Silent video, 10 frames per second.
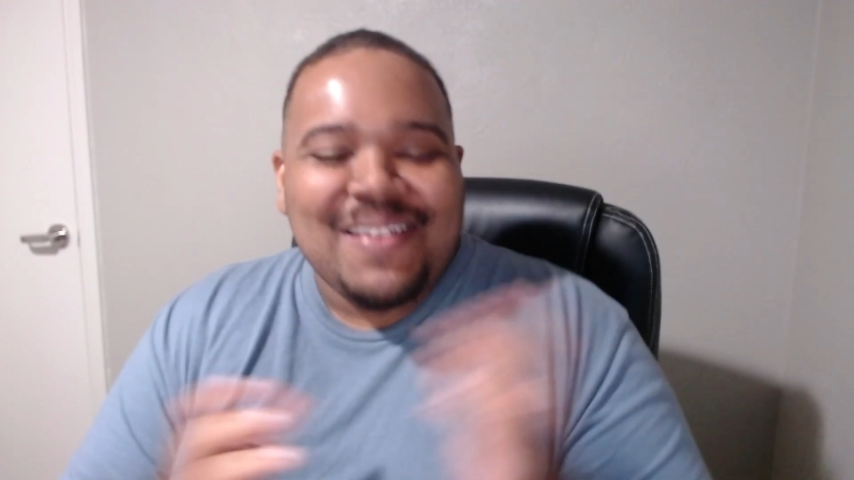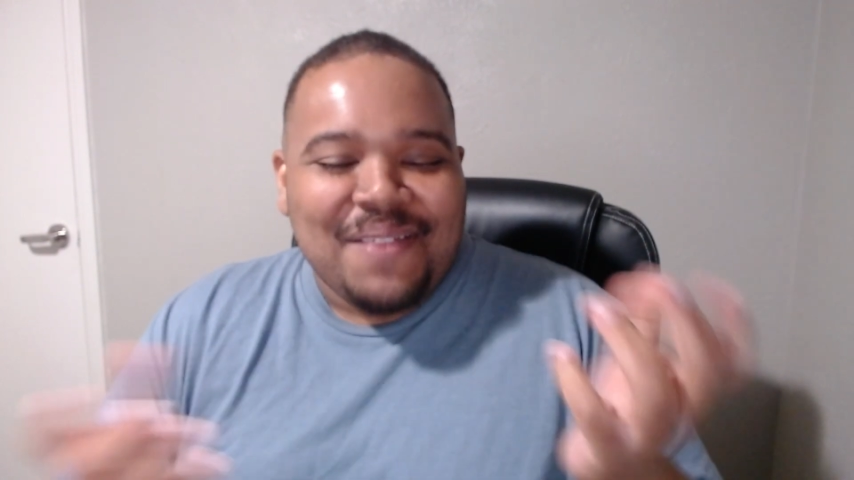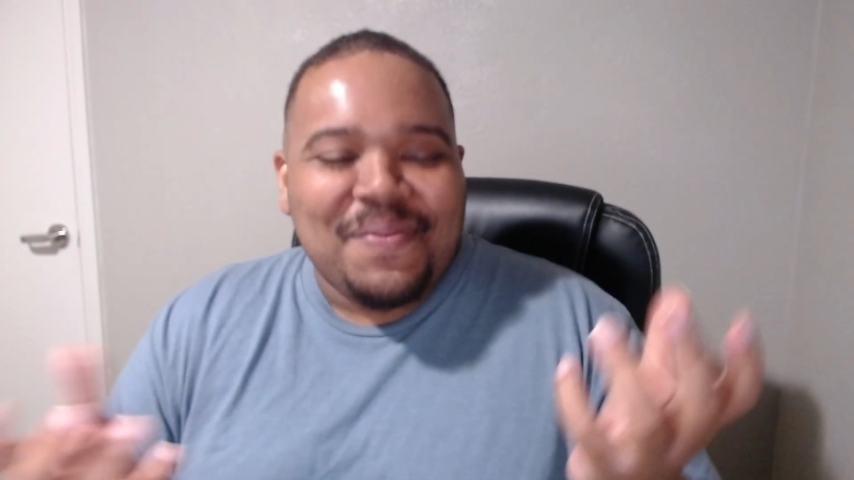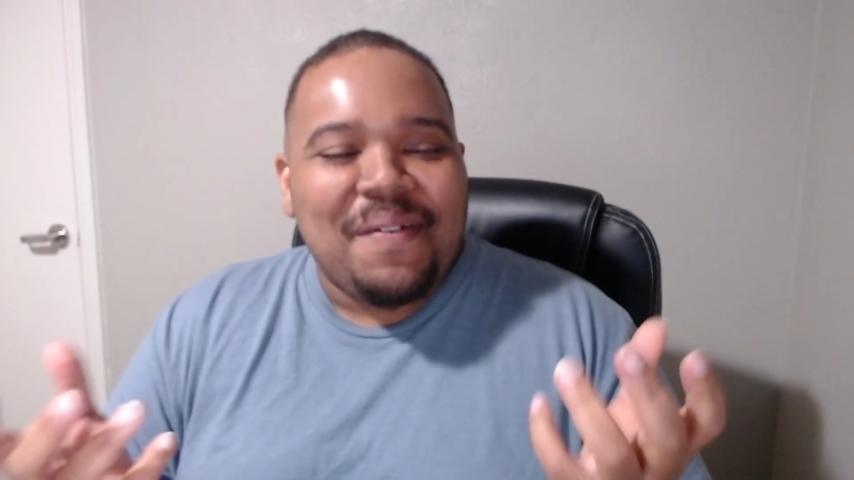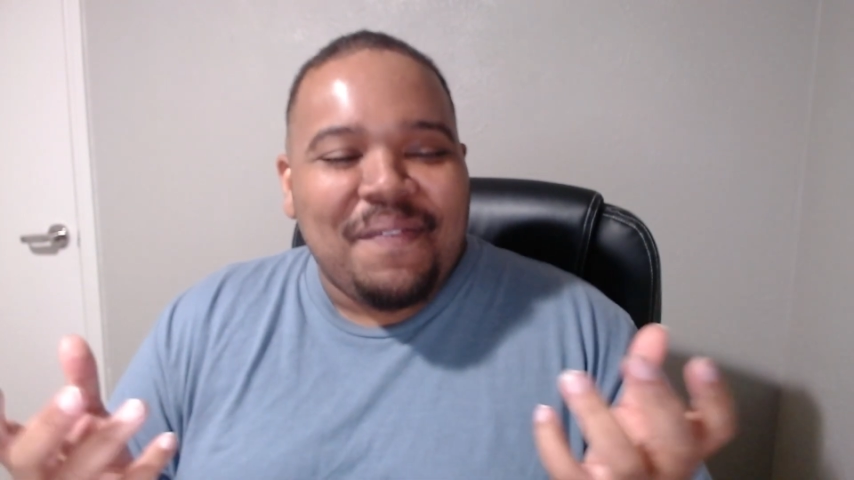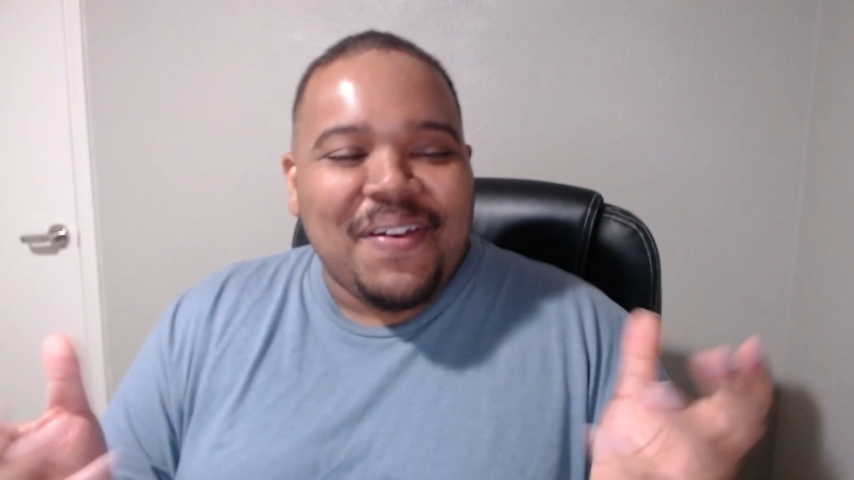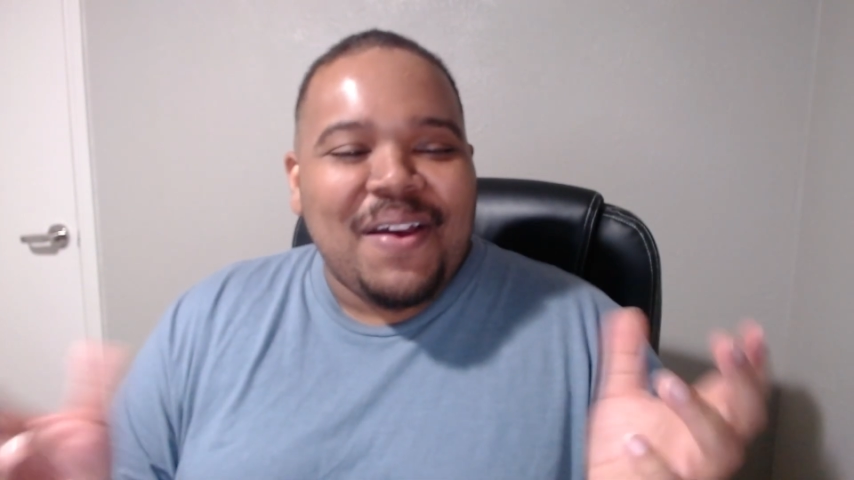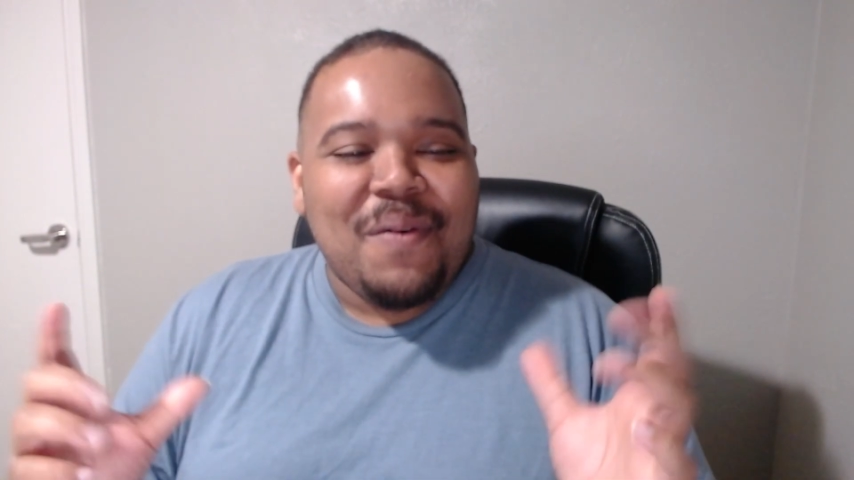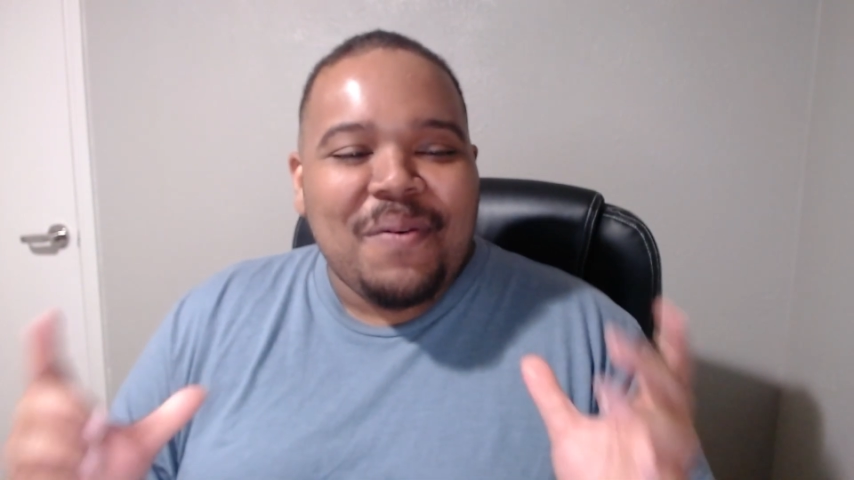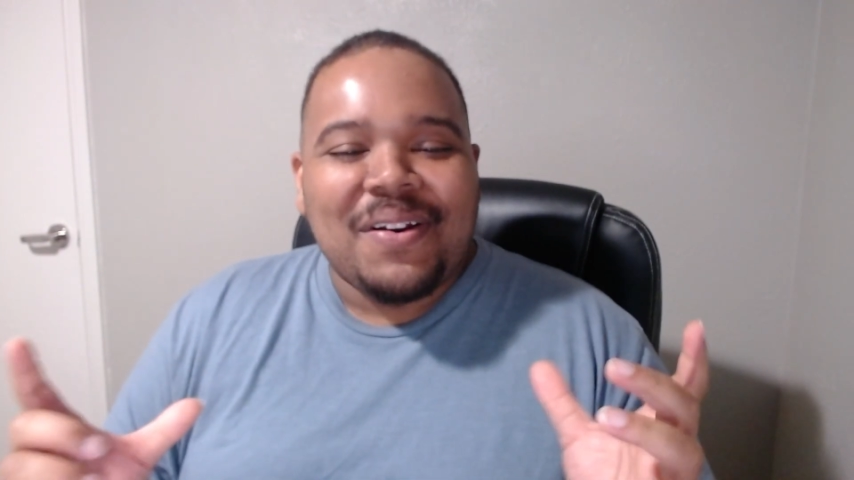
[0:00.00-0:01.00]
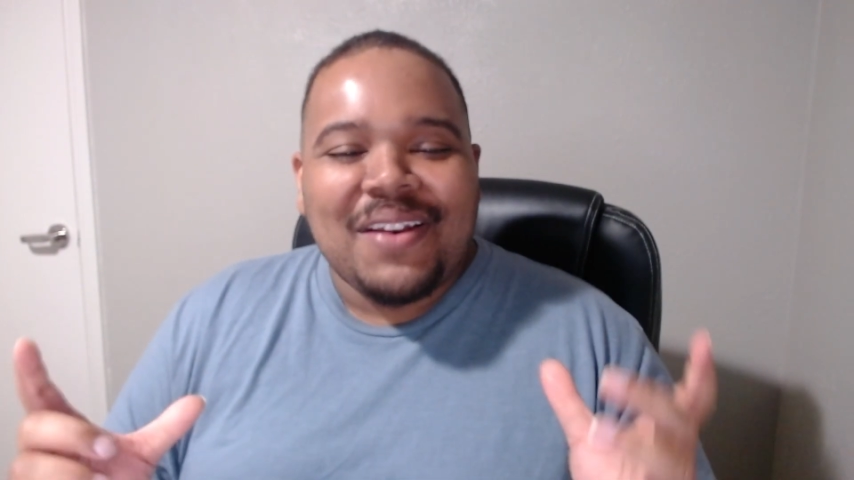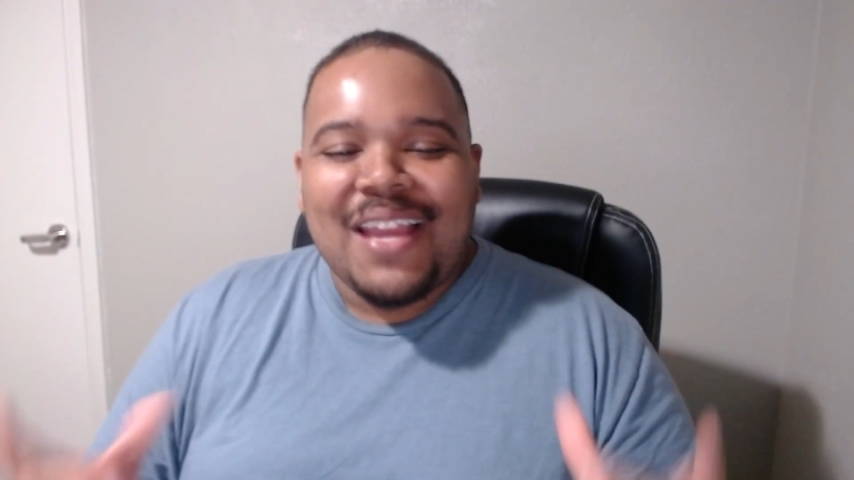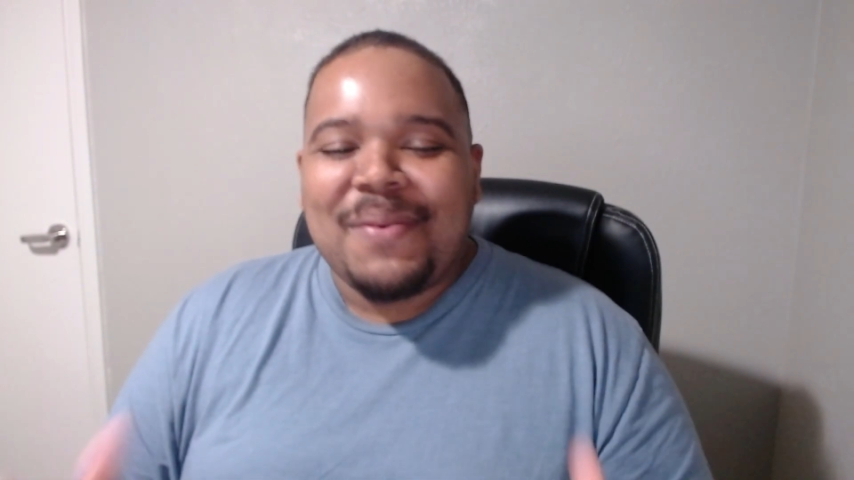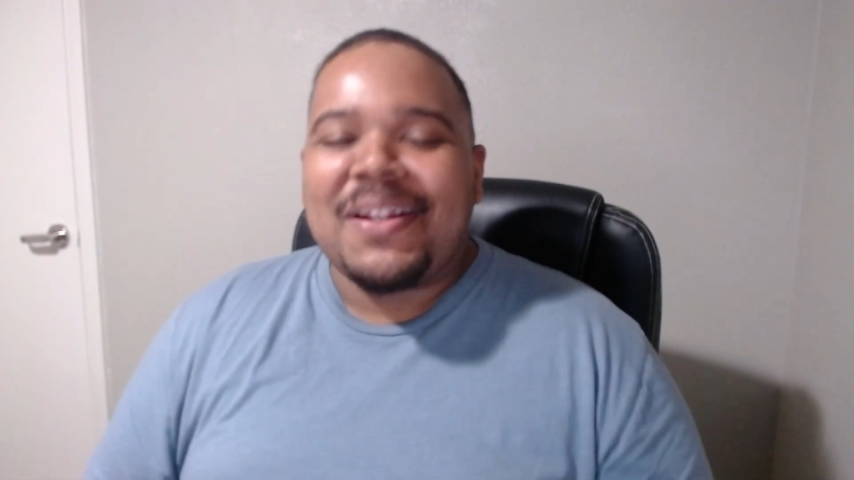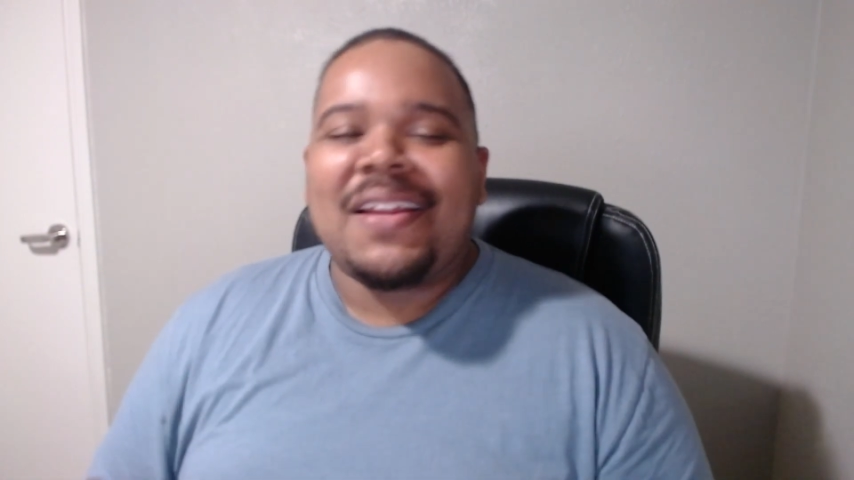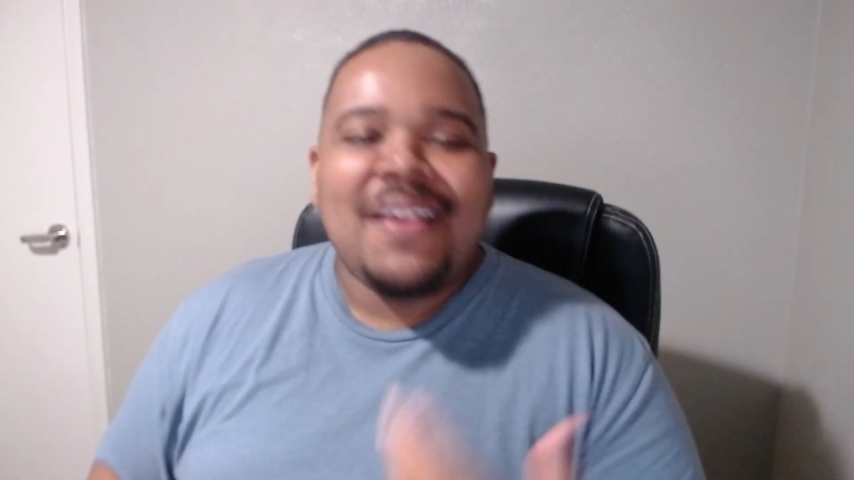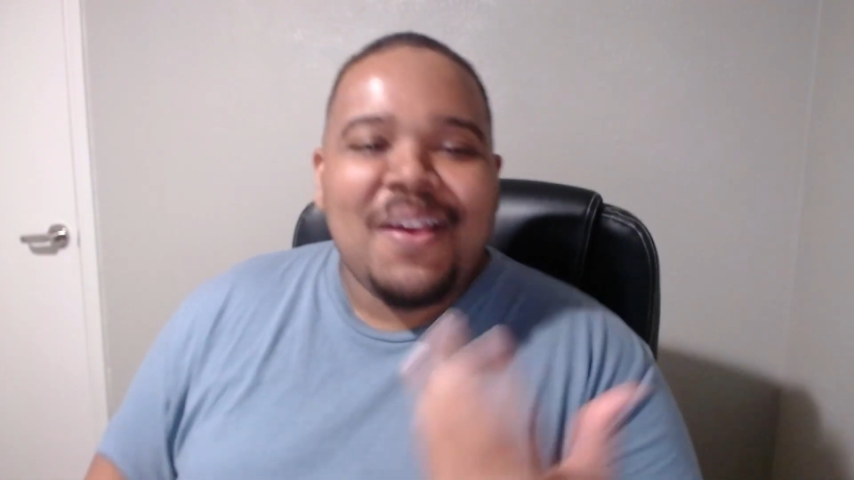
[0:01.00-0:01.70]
I've never found one with her name on it,